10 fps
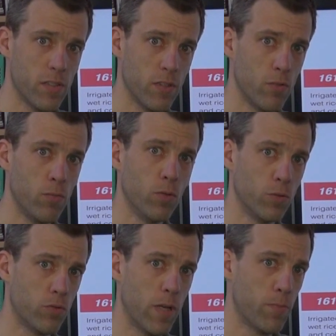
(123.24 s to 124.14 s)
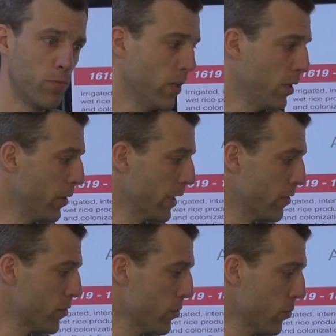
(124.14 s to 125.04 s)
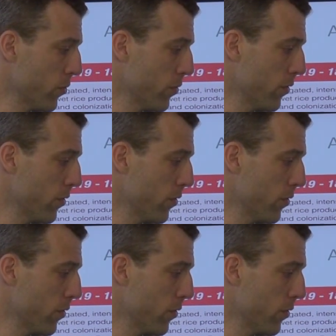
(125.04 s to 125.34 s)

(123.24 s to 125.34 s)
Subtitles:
and the rural trap really begins to